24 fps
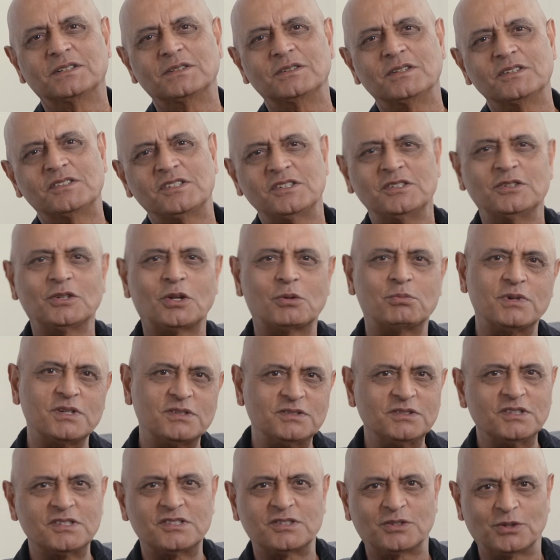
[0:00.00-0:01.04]
This is your
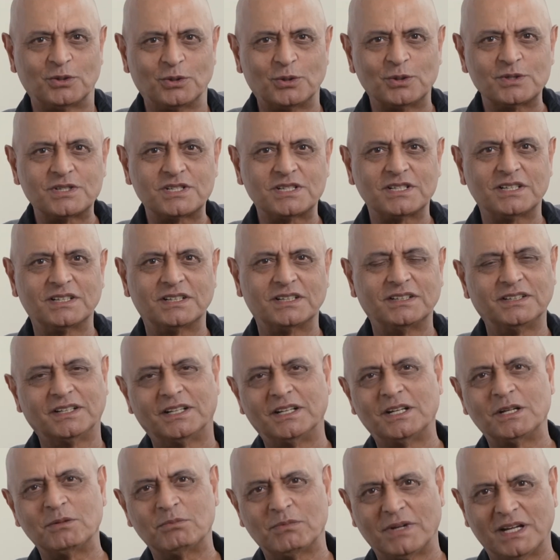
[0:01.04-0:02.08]
business coach
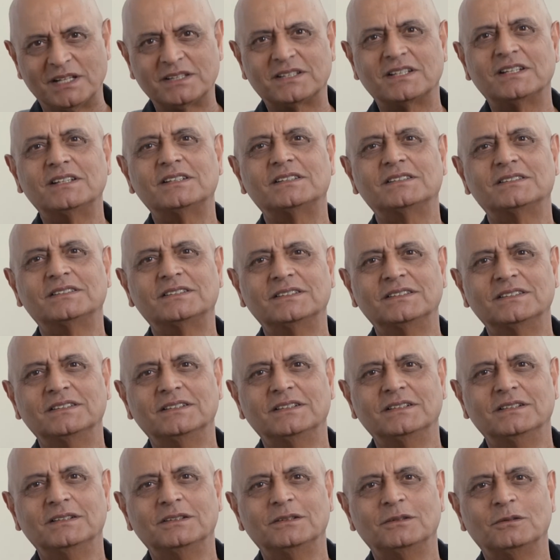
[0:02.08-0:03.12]
Nalin Mehta.
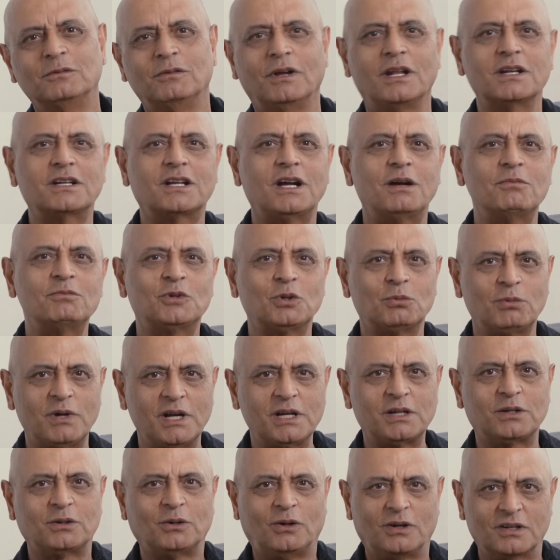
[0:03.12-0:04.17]
Welcome to
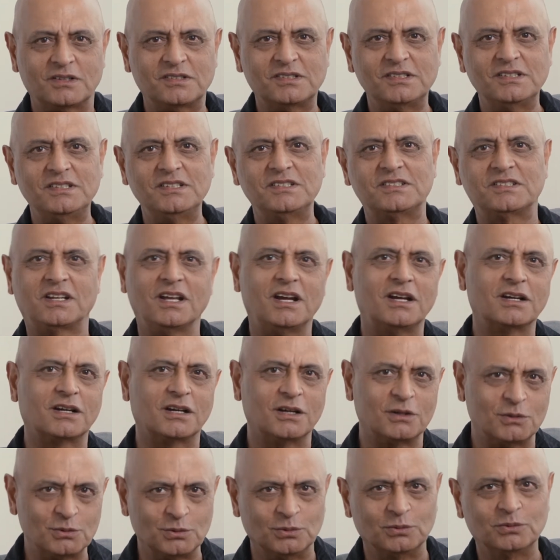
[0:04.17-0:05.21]
my talk series Kya
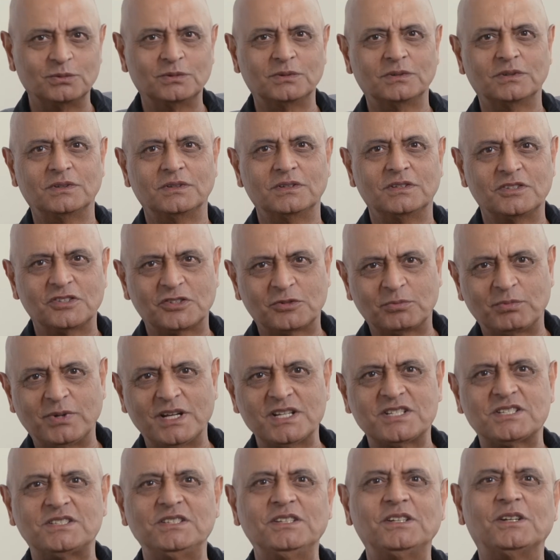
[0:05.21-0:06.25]
Karun,
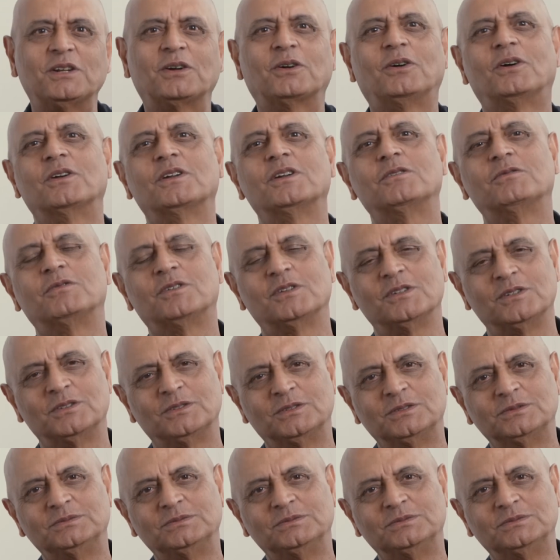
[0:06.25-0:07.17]
specially recorded for you.